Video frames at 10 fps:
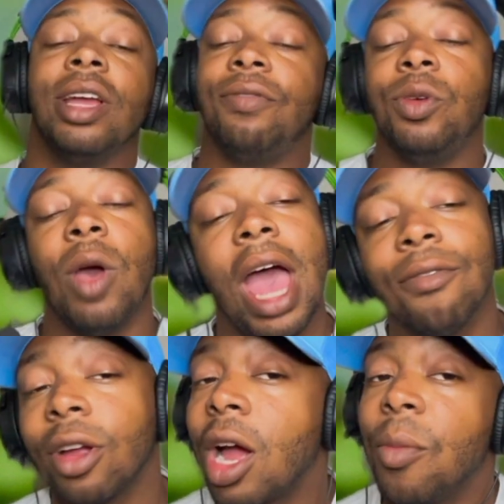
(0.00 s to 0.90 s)
if you
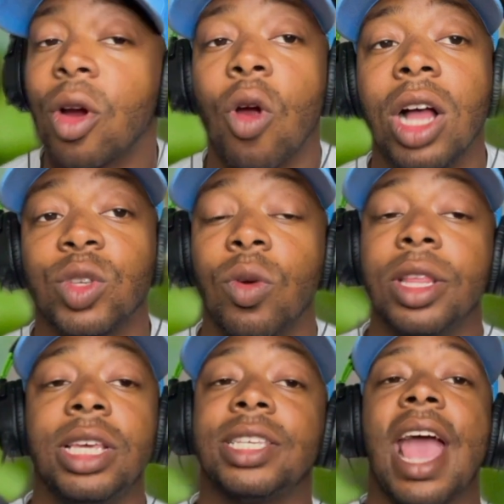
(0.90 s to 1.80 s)
ever come across one
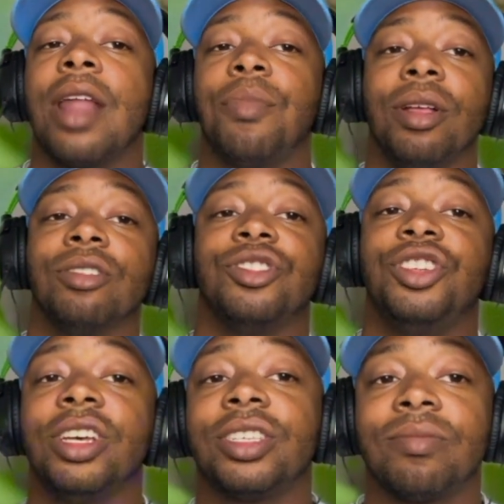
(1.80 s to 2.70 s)
of these caterpillars,
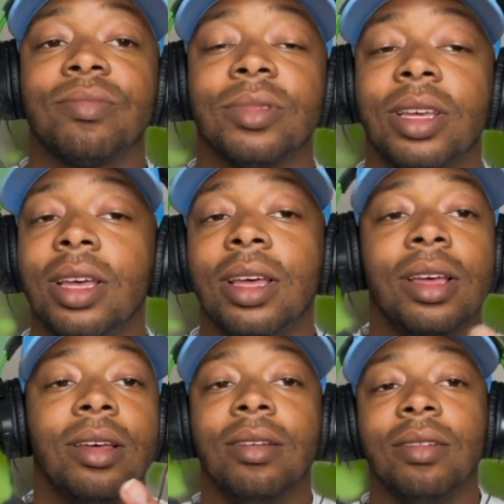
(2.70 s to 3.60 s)
just
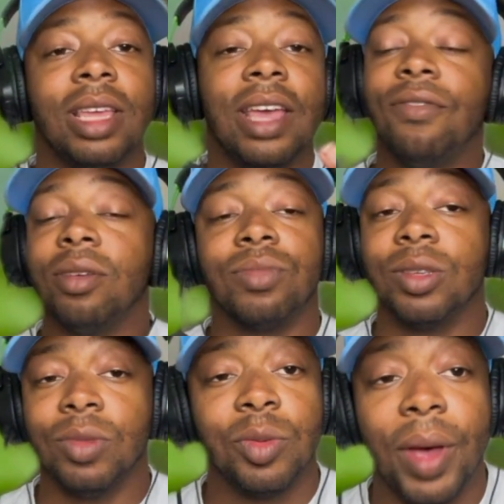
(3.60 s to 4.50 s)
give them
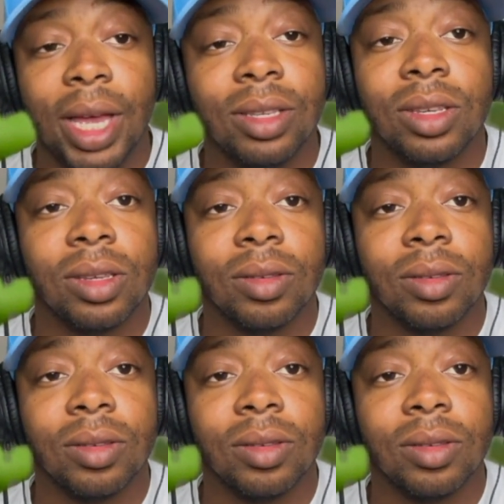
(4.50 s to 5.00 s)
some space.